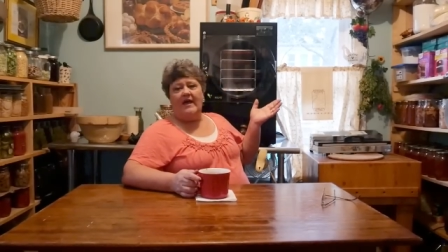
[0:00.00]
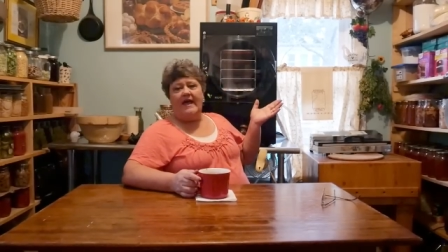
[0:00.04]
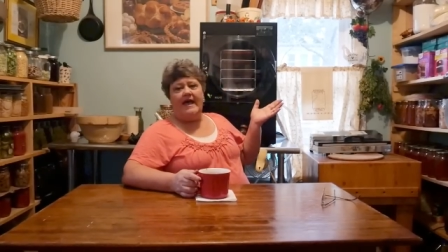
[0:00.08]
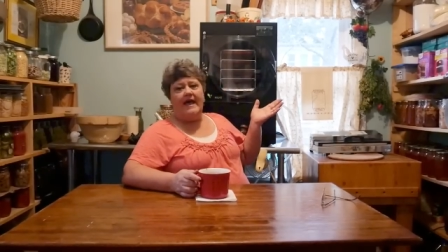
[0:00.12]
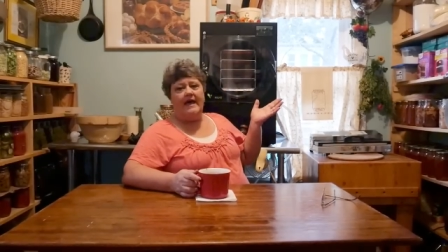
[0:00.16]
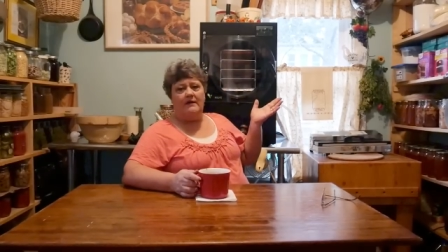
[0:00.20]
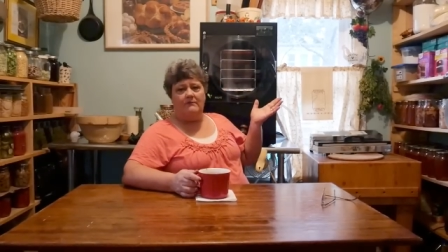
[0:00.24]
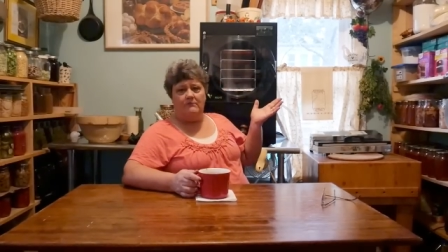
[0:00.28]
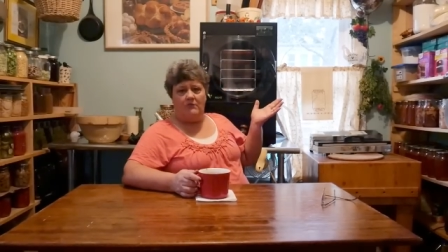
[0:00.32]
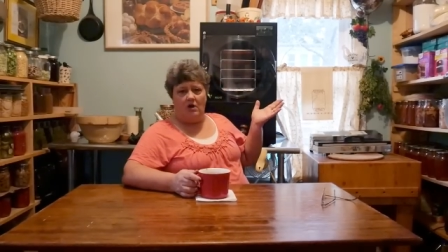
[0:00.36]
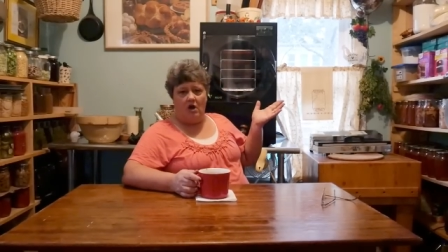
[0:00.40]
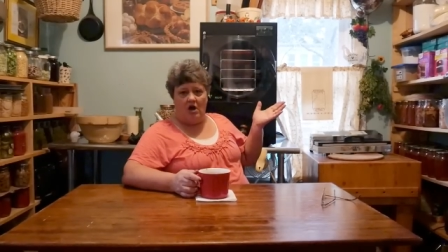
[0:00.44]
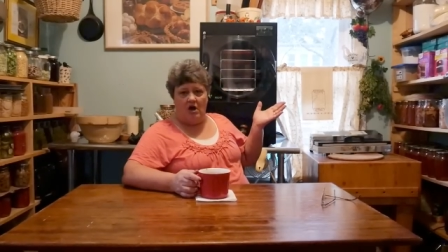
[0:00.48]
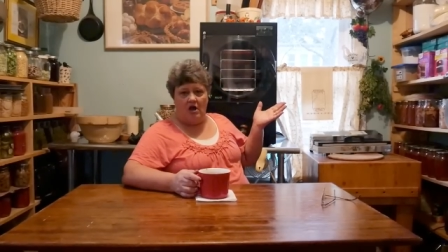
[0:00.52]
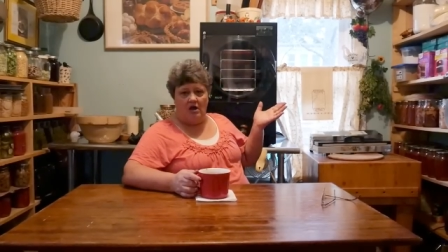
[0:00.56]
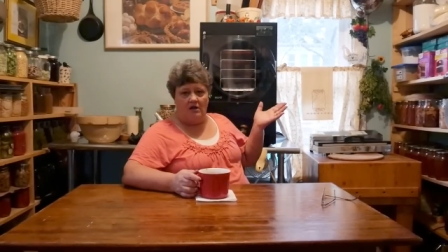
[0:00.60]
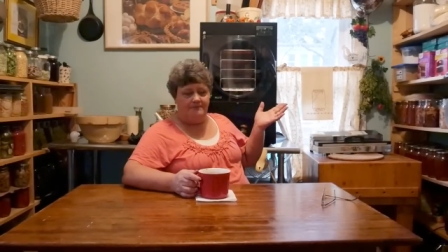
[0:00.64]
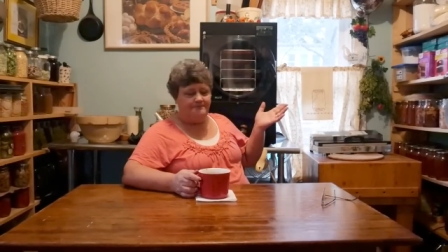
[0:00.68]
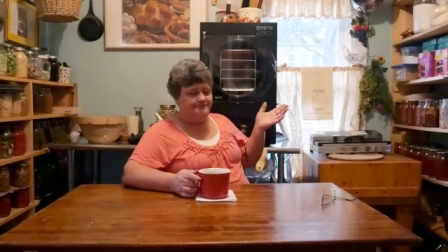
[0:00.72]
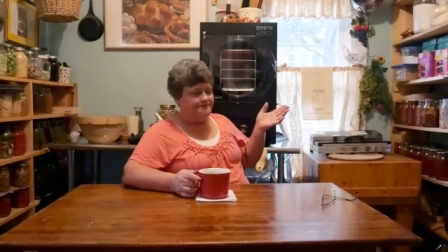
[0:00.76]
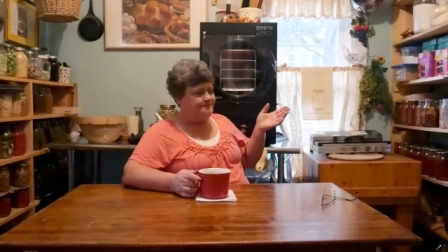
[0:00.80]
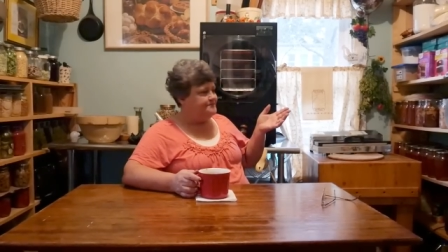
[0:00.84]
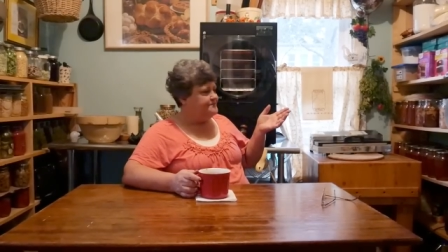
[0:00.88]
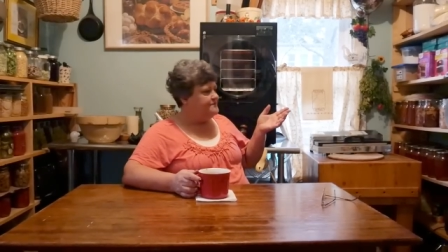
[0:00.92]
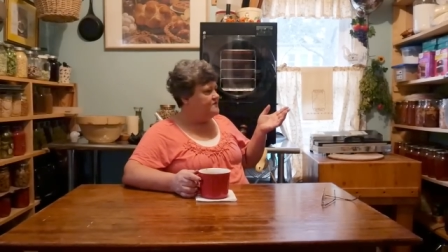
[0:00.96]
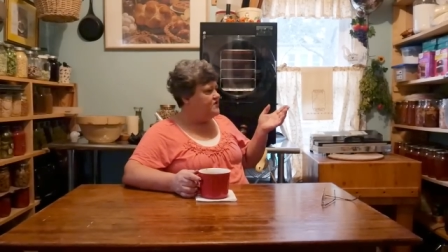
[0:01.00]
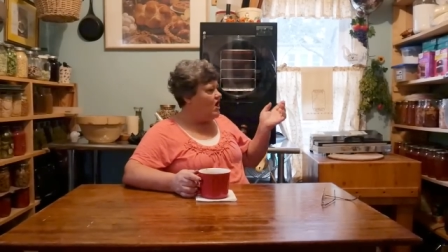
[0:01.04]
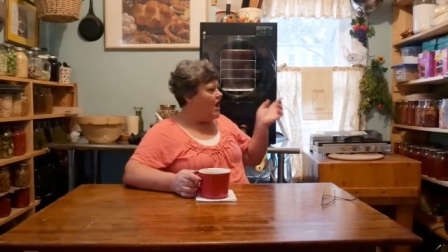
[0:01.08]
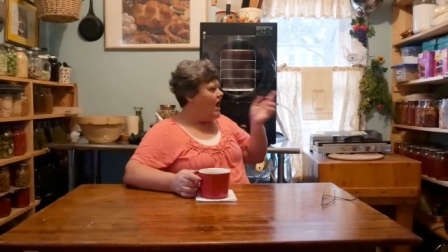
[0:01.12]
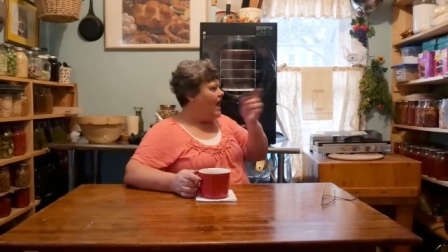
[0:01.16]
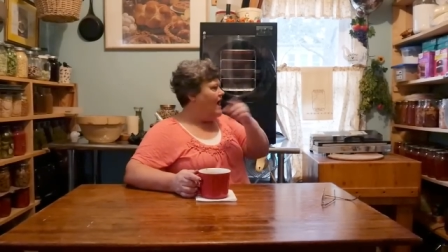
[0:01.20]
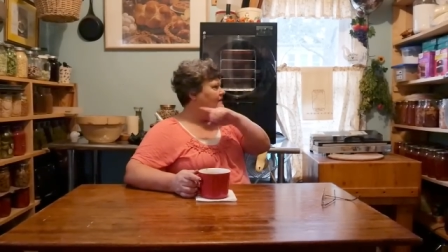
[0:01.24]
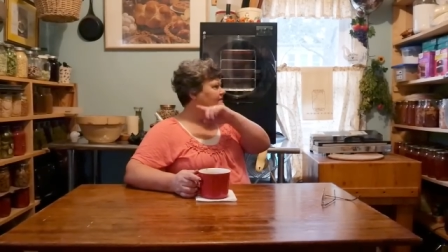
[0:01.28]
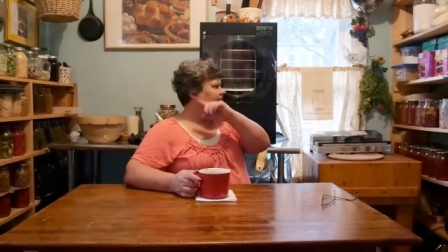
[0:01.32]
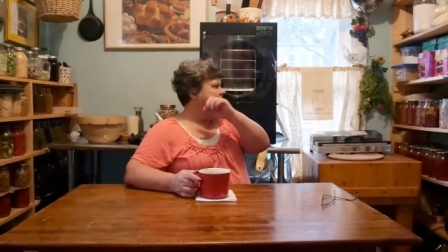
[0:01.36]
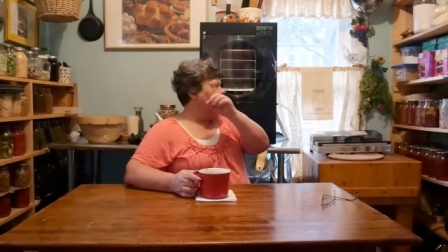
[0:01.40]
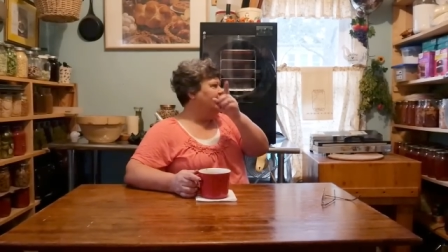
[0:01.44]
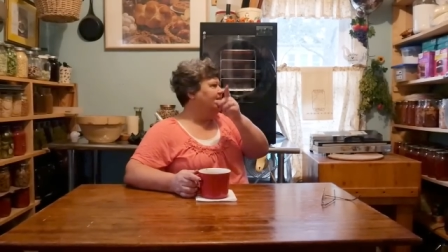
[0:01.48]
we had a ball. So
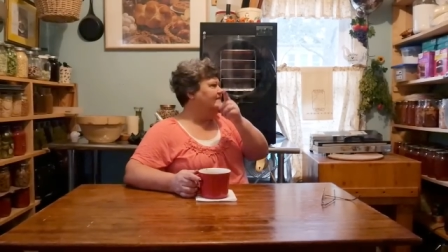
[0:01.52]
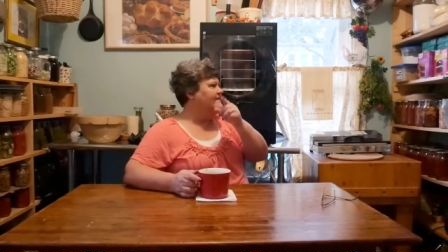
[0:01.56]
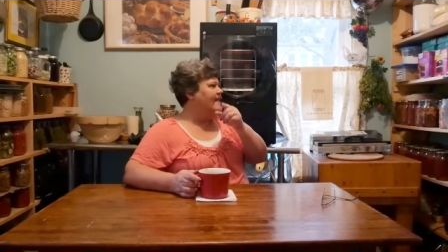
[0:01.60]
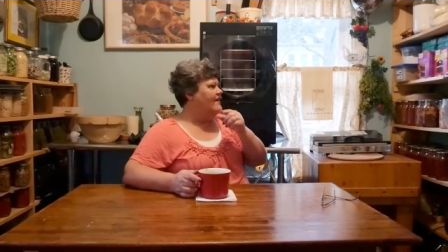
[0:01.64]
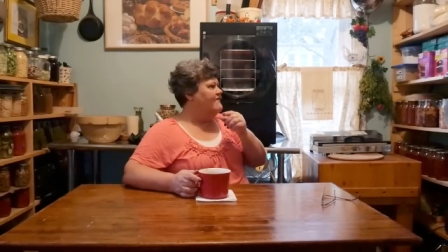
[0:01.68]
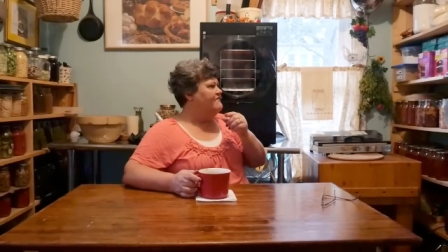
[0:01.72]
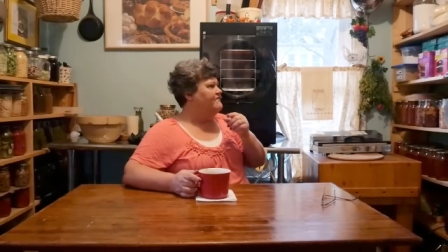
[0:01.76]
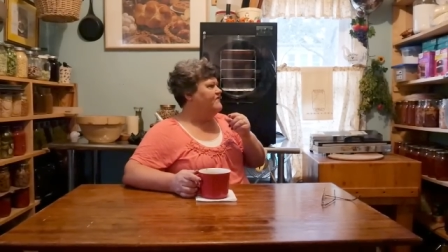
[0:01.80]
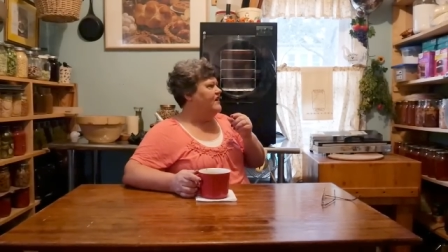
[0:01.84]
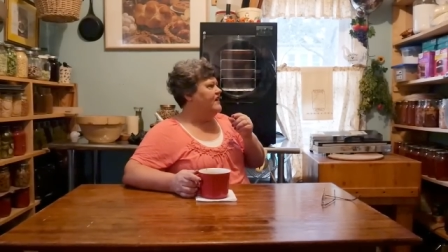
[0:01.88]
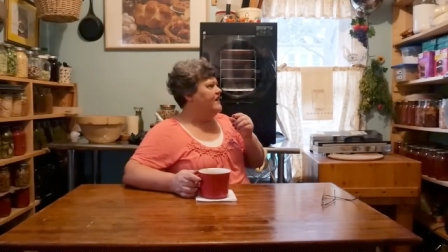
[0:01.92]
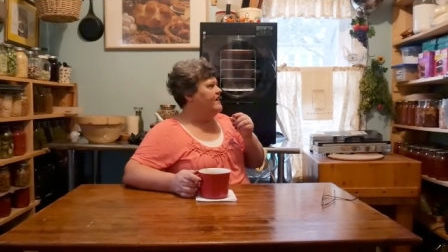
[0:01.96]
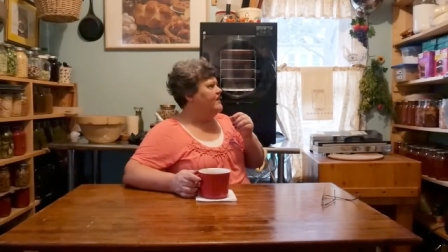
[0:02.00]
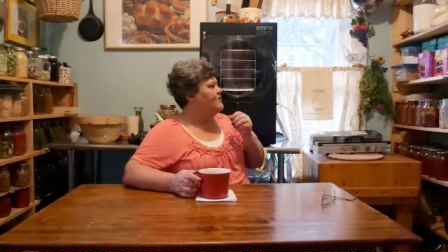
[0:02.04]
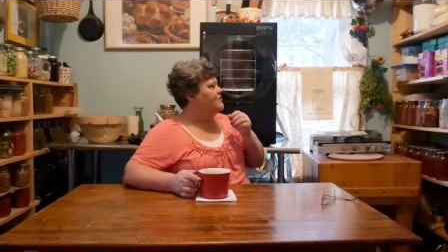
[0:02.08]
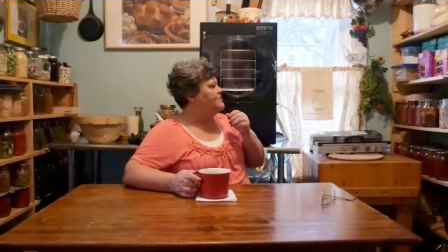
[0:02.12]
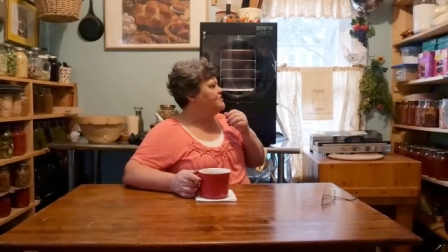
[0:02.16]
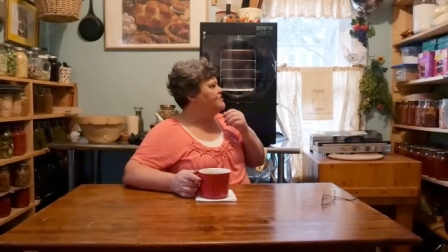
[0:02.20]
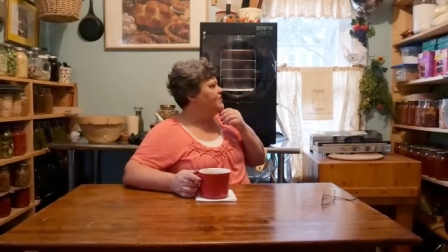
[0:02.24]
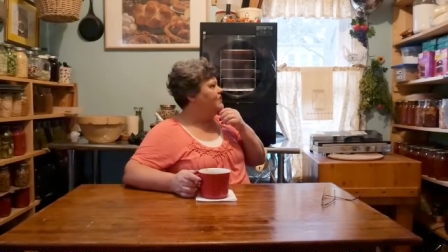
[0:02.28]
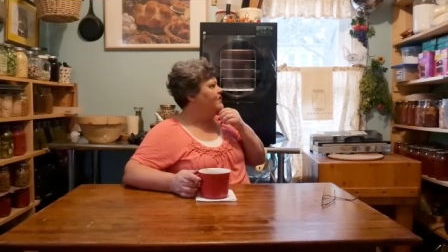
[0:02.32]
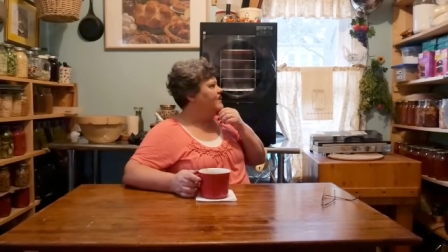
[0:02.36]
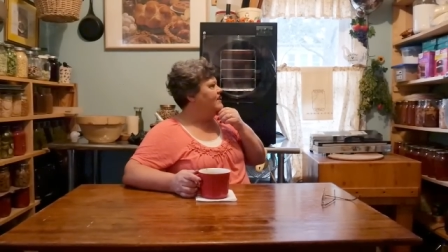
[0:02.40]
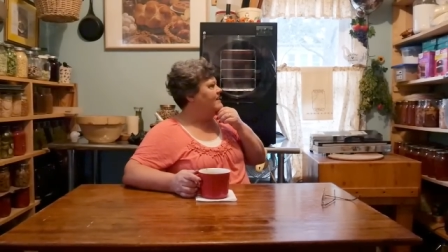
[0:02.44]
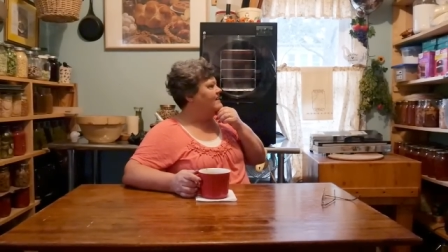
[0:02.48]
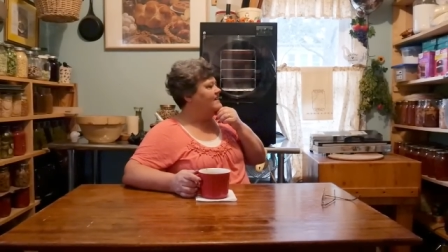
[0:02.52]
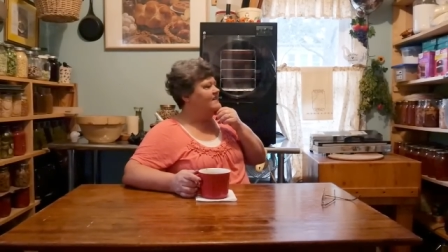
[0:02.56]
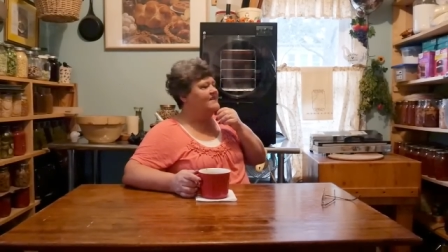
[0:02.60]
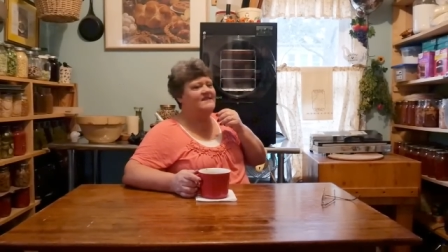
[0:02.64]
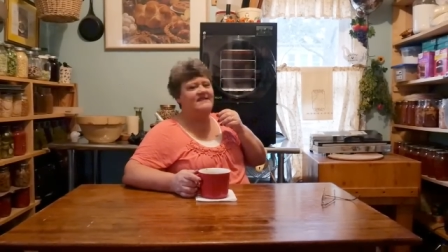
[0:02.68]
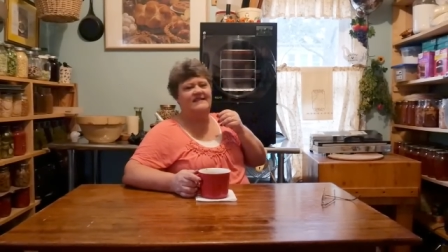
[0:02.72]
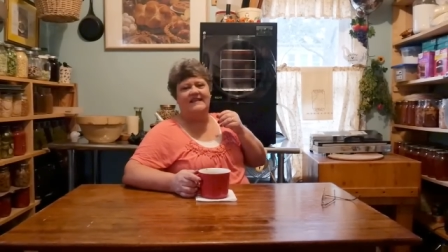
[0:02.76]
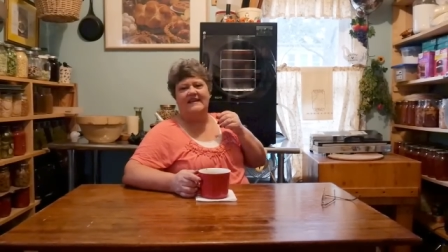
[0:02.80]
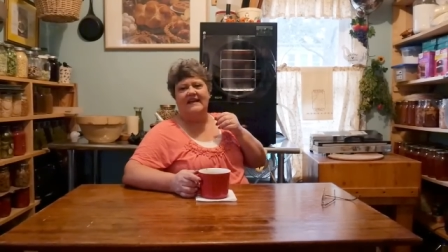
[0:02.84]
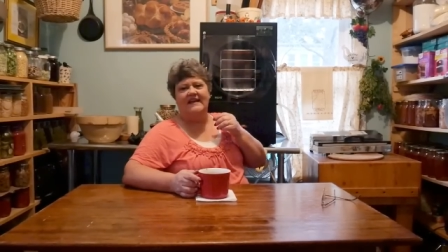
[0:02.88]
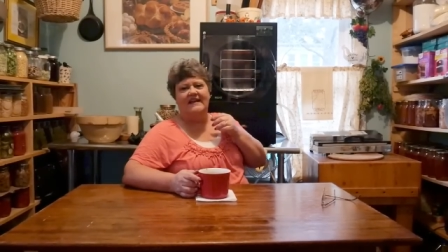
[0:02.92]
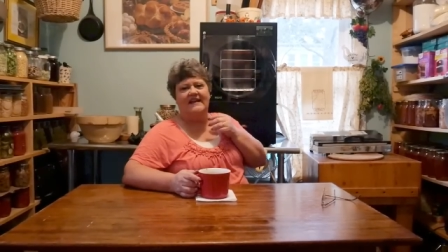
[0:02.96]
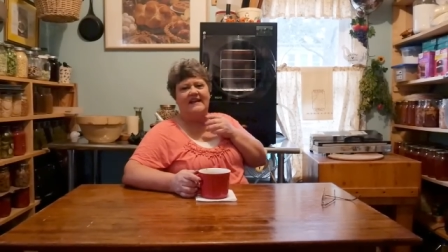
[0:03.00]
I'll link that video so you can
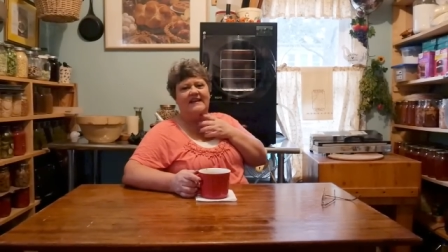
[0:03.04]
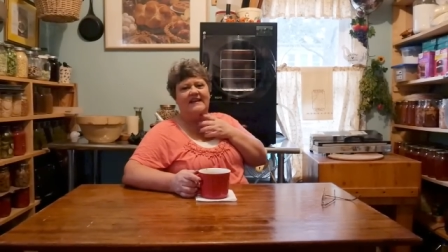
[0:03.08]
see it.